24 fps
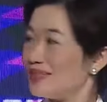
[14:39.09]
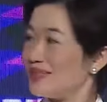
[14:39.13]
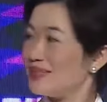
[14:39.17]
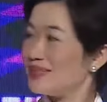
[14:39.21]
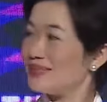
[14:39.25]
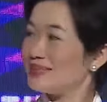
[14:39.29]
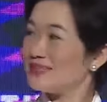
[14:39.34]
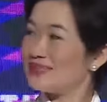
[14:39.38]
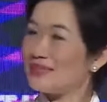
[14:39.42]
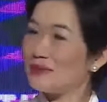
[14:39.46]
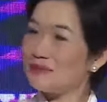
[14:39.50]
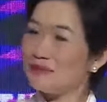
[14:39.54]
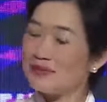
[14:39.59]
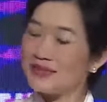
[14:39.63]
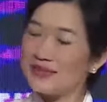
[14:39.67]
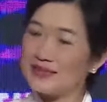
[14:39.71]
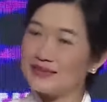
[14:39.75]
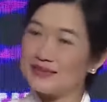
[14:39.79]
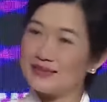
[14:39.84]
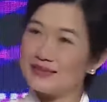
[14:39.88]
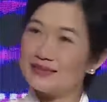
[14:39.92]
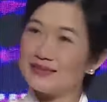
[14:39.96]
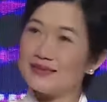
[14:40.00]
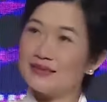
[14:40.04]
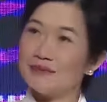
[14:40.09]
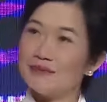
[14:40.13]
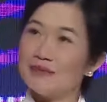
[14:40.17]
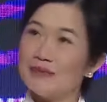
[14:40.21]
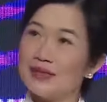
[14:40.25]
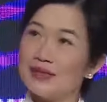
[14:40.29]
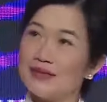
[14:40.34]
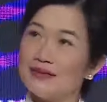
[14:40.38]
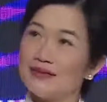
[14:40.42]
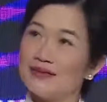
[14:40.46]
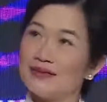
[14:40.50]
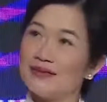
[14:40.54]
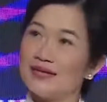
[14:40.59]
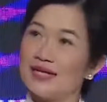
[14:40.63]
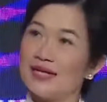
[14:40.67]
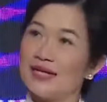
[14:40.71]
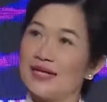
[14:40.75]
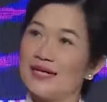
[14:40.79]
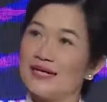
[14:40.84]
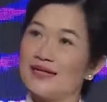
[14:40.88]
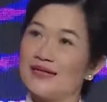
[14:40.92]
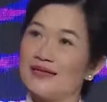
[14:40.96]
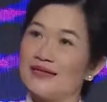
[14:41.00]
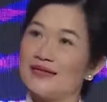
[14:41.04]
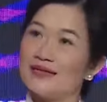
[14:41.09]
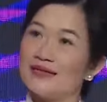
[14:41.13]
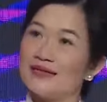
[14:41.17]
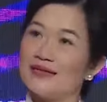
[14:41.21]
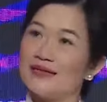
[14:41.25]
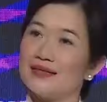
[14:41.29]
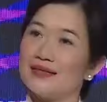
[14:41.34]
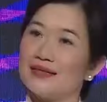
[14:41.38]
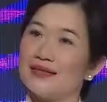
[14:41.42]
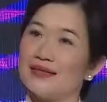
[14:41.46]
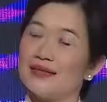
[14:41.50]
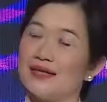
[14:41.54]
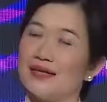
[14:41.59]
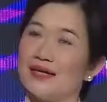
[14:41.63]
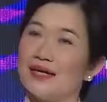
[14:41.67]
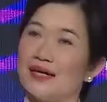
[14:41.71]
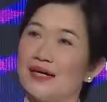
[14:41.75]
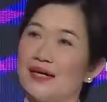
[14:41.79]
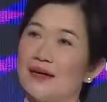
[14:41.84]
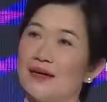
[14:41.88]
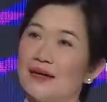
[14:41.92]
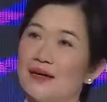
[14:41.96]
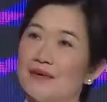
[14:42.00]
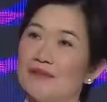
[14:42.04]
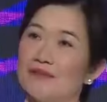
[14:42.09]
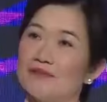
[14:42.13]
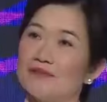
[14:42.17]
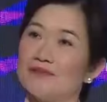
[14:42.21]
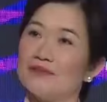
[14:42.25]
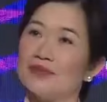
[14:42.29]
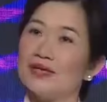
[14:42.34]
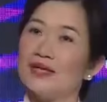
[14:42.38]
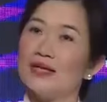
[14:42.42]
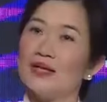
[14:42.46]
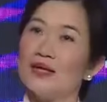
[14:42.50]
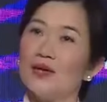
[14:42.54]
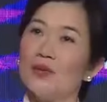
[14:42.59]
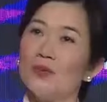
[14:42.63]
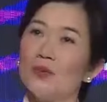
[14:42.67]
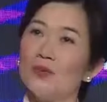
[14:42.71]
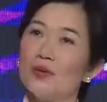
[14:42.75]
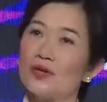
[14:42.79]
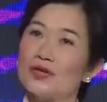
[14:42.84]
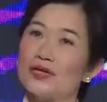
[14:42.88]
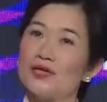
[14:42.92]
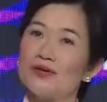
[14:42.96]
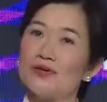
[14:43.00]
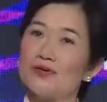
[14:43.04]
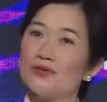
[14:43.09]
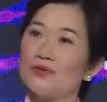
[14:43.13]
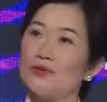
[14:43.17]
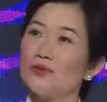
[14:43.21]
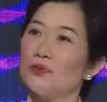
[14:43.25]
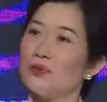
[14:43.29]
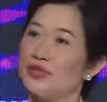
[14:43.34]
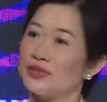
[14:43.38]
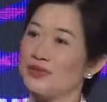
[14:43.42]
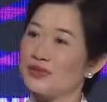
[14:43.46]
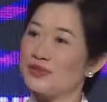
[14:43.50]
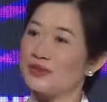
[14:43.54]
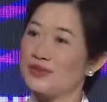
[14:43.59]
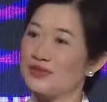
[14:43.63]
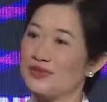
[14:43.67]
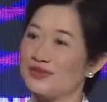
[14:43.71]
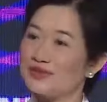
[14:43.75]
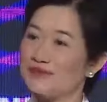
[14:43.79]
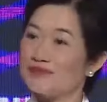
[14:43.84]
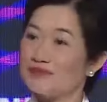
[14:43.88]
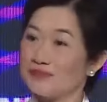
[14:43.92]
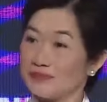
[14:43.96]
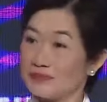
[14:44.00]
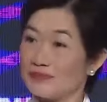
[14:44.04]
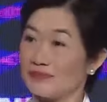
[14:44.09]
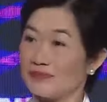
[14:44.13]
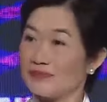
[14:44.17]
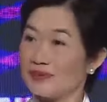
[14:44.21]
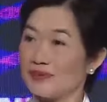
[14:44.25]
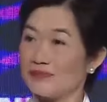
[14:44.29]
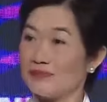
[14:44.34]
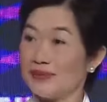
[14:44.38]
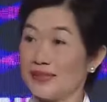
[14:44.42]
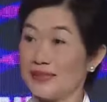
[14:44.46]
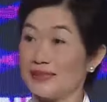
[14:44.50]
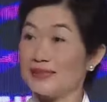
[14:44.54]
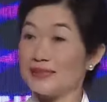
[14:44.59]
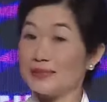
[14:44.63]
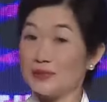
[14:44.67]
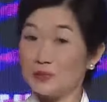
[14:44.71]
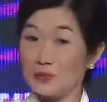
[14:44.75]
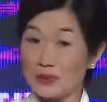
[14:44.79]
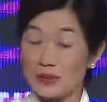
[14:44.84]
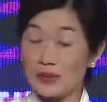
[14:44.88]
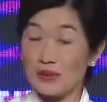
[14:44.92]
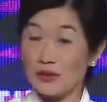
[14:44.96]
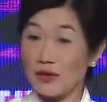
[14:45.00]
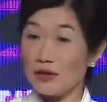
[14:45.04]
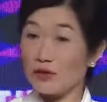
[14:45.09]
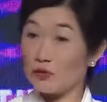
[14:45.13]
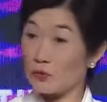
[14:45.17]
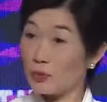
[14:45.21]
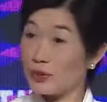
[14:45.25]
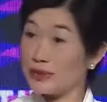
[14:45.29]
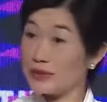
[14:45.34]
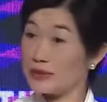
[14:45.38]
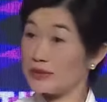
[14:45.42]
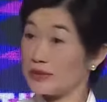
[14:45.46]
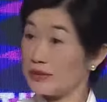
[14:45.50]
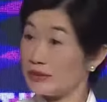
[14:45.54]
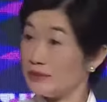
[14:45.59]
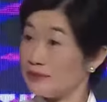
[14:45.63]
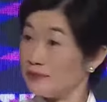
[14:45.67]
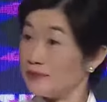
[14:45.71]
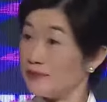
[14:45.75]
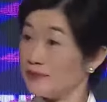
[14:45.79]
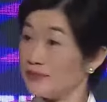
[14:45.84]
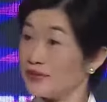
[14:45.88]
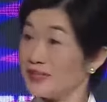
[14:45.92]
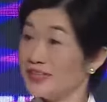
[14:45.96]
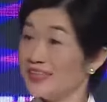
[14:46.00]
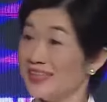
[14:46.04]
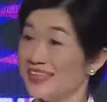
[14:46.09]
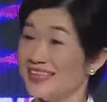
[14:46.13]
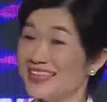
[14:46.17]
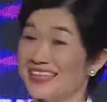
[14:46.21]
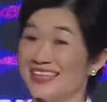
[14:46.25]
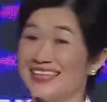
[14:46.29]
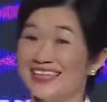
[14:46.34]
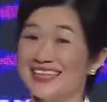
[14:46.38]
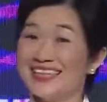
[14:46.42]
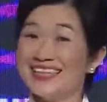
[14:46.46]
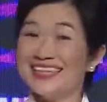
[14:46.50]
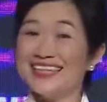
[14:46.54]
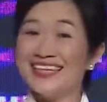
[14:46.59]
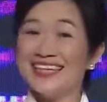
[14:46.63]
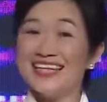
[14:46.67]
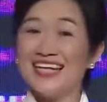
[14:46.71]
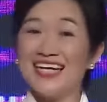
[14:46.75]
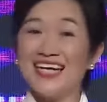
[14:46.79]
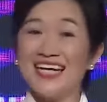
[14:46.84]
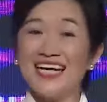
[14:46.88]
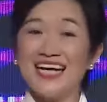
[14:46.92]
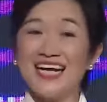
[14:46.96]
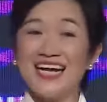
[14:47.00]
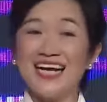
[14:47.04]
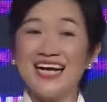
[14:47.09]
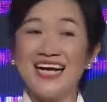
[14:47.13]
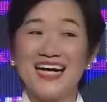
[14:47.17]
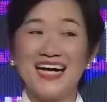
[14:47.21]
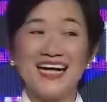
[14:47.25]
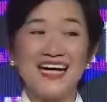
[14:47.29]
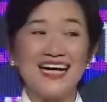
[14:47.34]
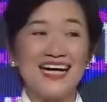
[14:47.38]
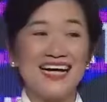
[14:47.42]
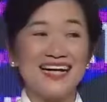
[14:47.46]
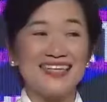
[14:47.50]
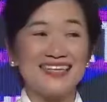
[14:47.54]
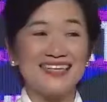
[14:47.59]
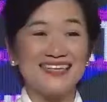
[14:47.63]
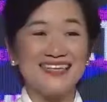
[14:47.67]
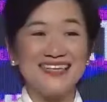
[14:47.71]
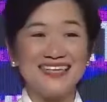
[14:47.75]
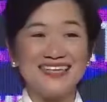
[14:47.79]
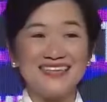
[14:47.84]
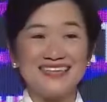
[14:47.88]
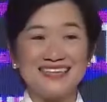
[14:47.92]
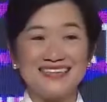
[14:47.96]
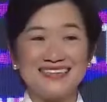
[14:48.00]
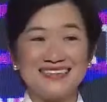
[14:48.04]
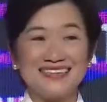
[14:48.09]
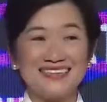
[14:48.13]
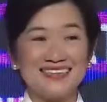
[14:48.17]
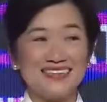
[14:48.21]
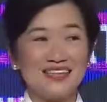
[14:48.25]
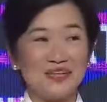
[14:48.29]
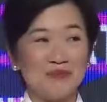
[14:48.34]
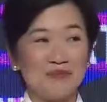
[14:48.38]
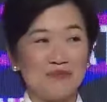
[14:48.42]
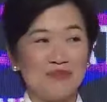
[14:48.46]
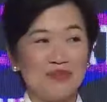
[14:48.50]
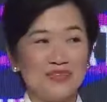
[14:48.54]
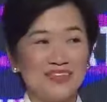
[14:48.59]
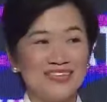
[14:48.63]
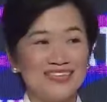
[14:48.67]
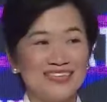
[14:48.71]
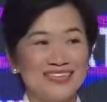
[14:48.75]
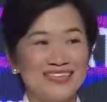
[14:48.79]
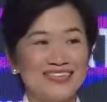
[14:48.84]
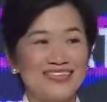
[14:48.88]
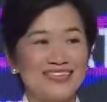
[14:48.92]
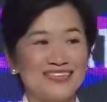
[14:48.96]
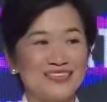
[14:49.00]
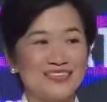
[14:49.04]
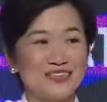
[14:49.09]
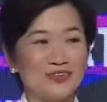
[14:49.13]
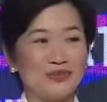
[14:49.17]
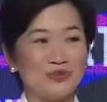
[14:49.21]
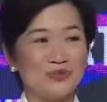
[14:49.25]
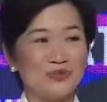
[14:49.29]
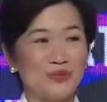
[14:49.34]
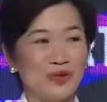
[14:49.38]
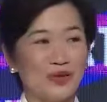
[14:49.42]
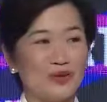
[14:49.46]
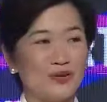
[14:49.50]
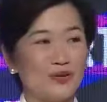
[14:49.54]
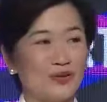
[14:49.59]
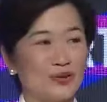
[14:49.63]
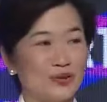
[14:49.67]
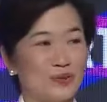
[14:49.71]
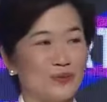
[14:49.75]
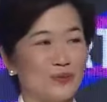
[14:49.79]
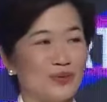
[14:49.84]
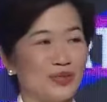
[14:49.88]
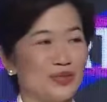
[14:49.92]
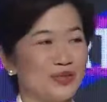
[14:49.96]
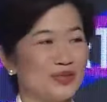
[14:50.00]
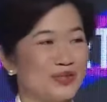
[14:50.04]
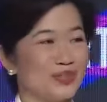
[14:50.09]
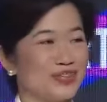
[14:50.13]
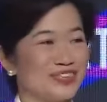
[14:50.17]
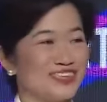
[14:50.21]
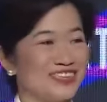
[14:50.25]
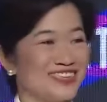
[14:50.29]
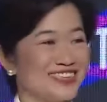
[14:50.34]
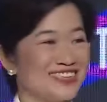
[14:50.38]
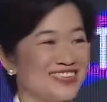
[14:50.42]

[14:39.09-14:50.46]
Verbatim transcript: And some places are better at um, working through winter, places with a lot of winter. I think it's the ability to weather a winter.